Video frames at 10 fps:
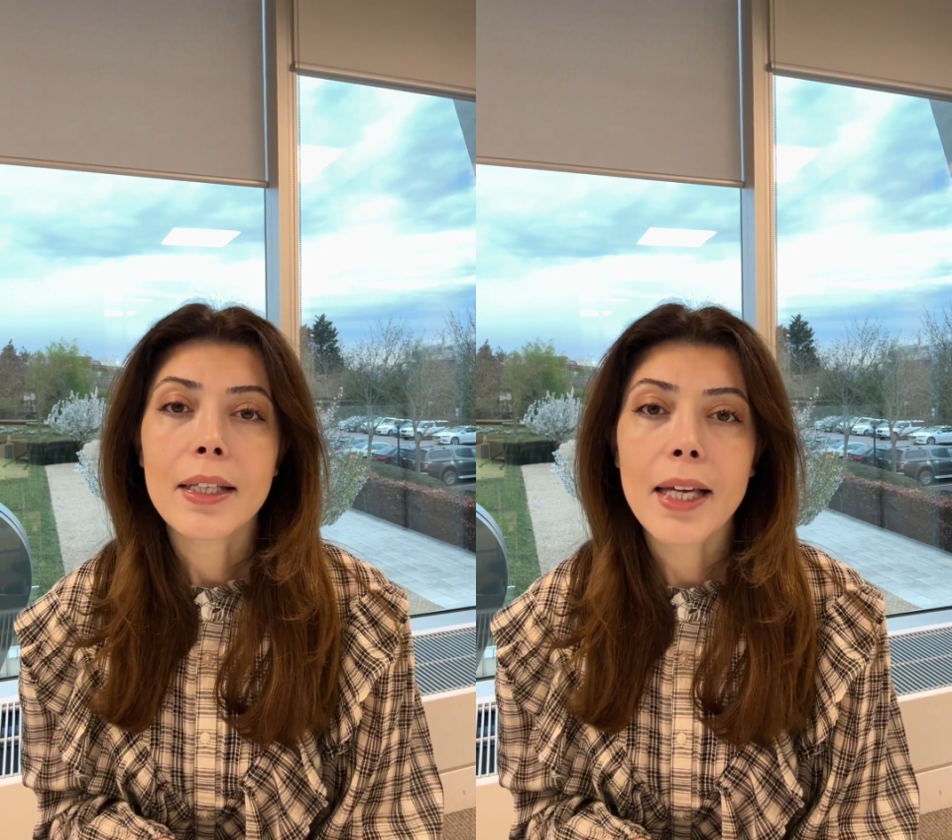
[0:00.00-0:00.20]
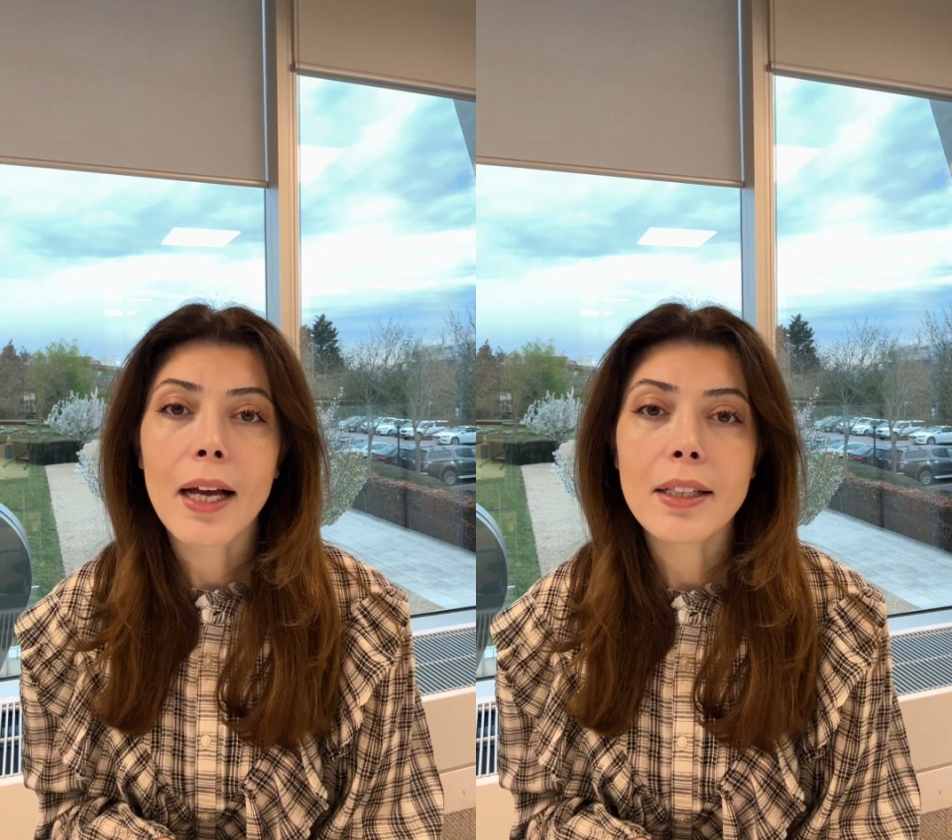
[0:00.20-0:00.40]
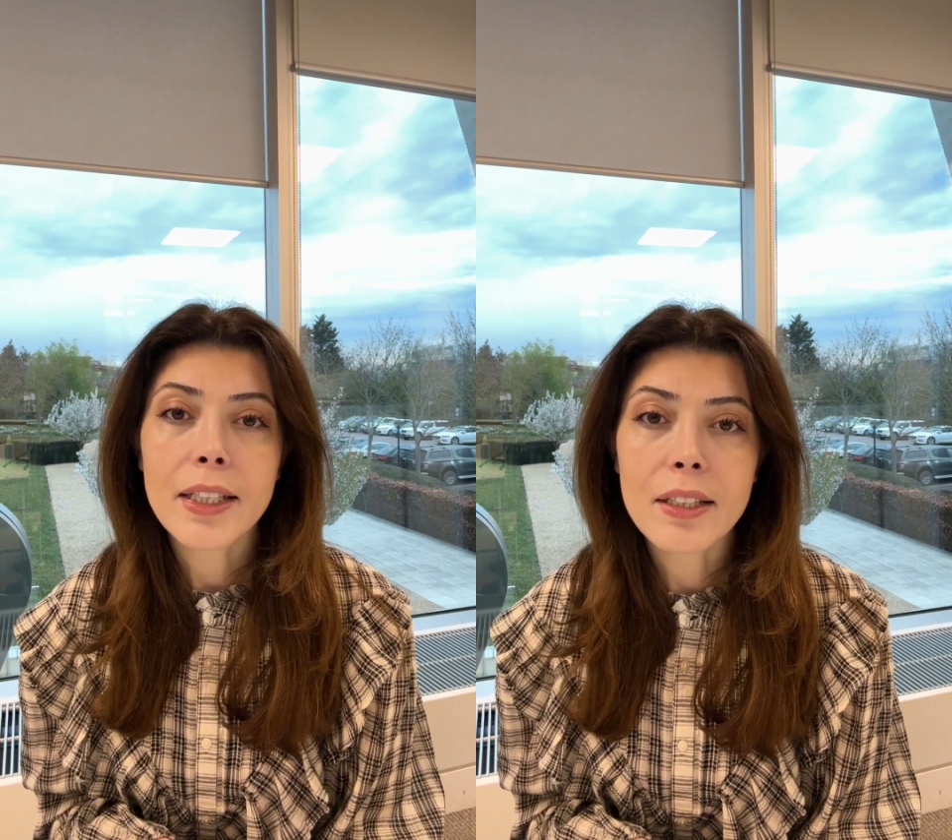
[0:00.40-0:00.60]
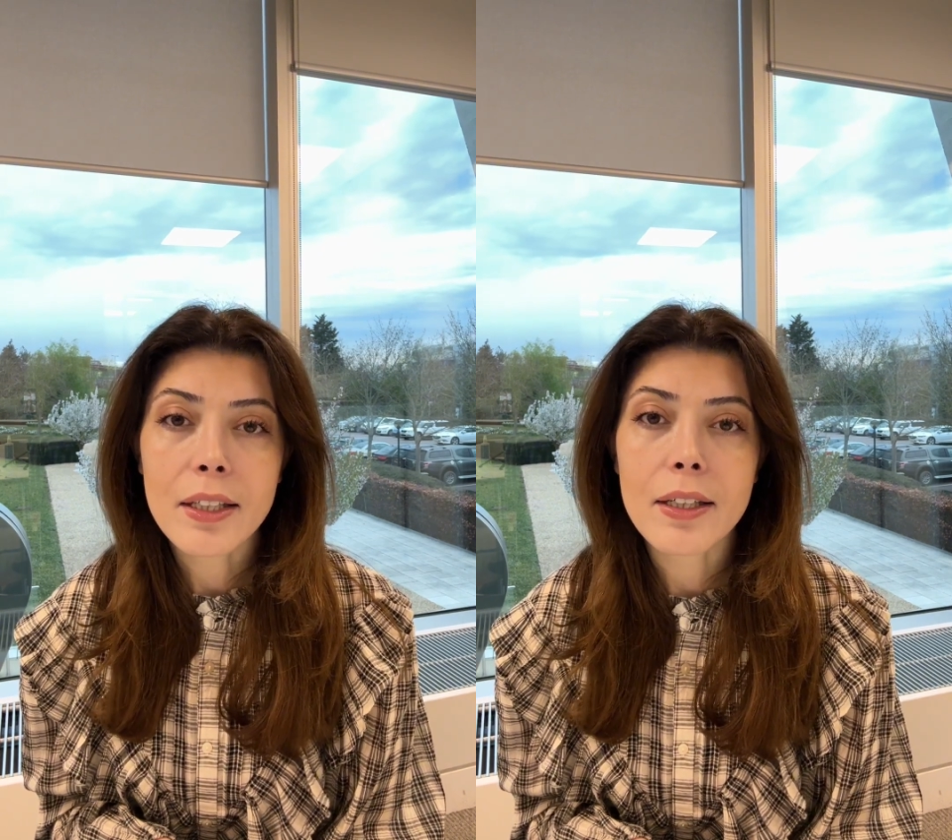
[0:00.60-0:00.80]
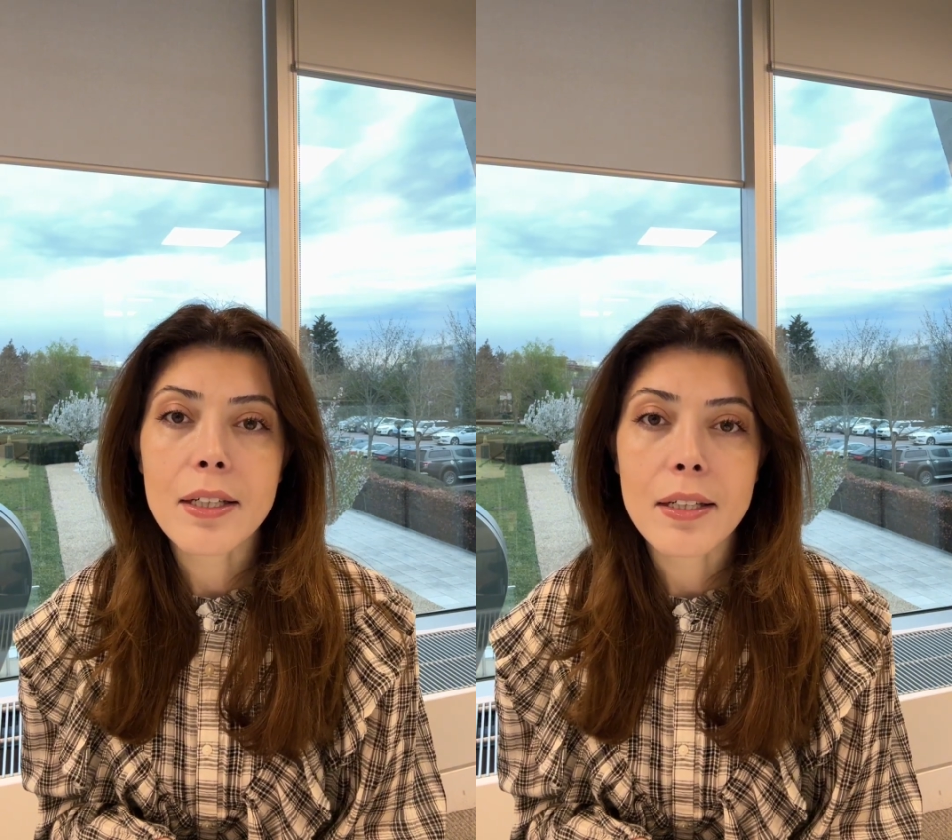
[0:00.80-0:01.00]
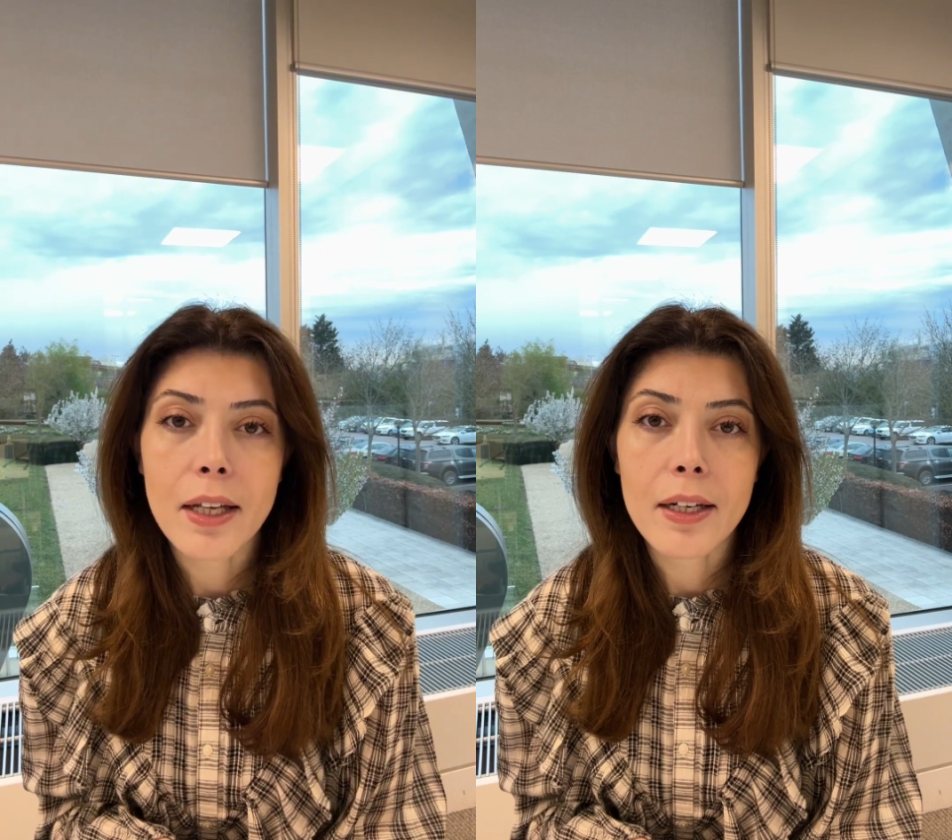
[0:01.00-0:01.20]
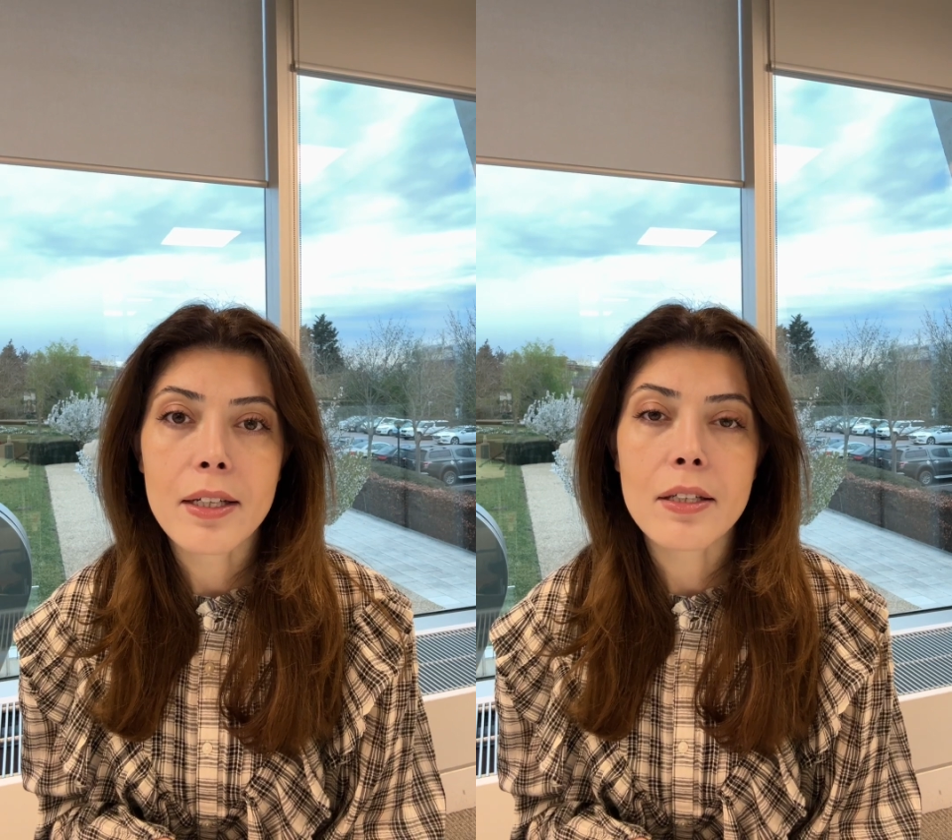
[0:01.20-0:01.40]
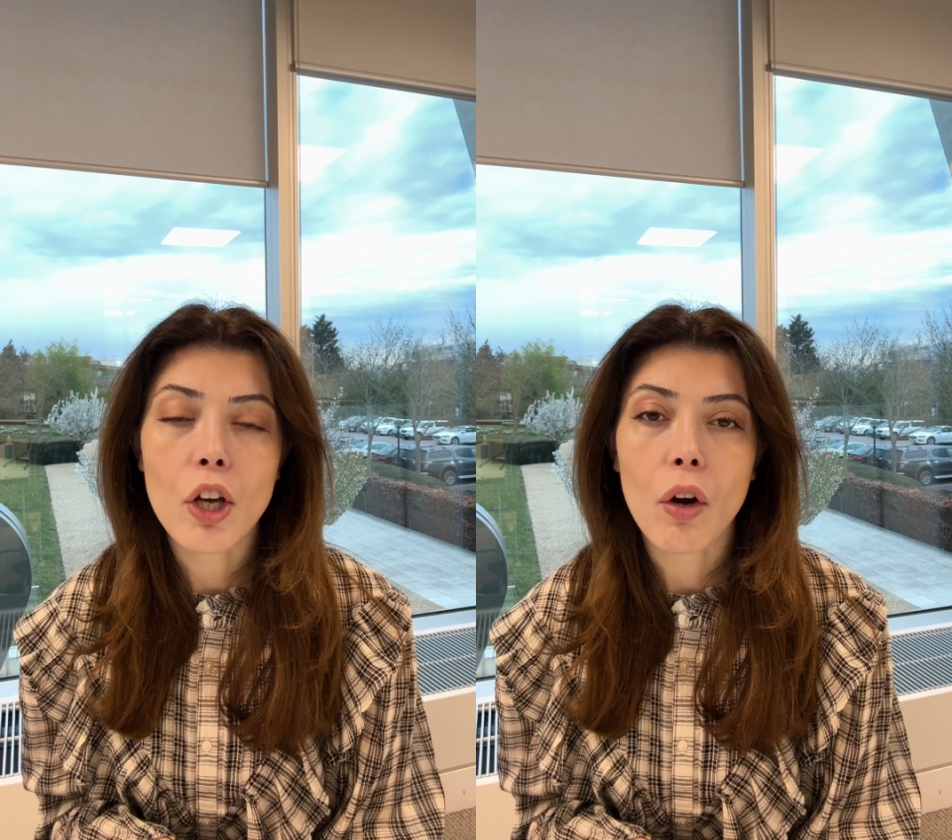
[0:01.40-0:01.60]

can increase the risk